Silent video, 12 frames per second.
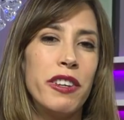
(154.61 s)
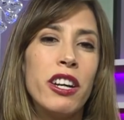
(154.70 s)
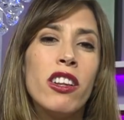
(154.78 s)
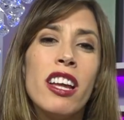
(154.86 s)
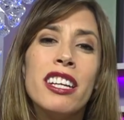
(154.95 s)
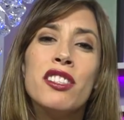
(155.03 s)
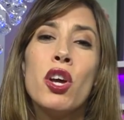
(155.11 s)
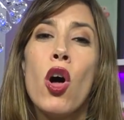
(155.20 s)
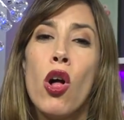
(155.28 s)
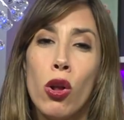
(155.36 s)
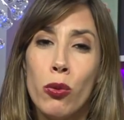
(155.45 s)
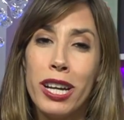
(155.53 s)
have airlines
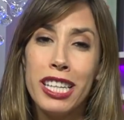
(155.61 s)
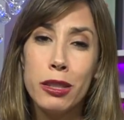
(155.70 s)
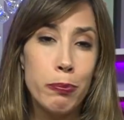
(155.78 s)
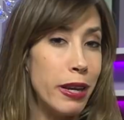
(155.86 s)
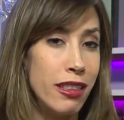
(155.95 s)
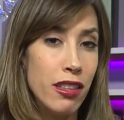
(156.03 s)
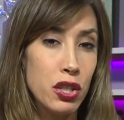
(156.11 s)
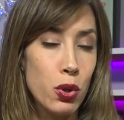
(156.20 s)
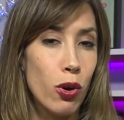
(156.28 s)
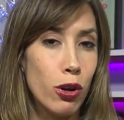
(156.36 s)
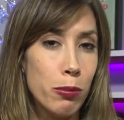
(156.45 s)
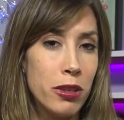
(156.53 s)
always been this
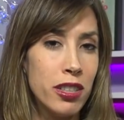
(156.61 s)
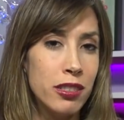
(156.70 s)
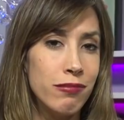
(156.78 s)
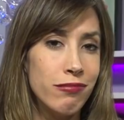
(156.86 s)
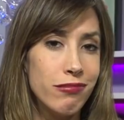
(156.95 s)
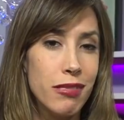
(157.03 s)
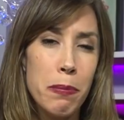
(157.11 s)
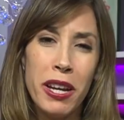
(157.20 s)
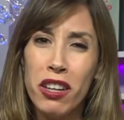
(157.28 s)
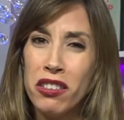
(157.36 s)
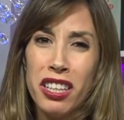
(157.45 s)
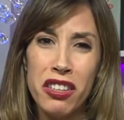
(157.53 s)
horrible?
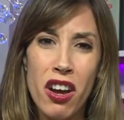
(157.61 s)
Apparently